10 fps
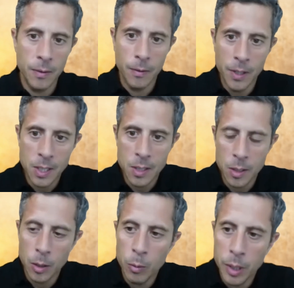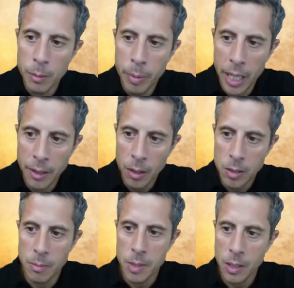This is, where the paradox
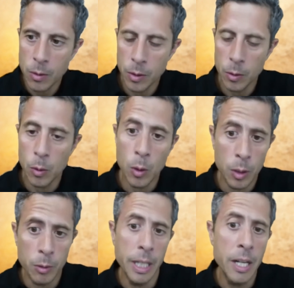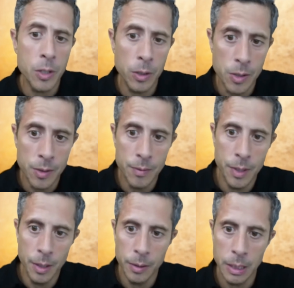comes in, or credentials.
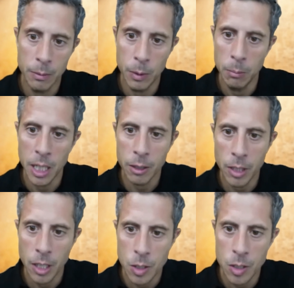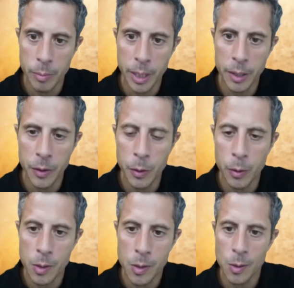Well, my credentials are bigger than
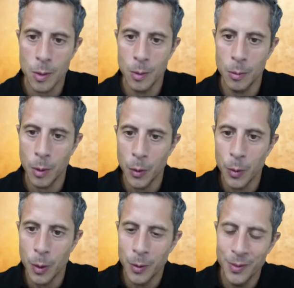yours, so what do you know?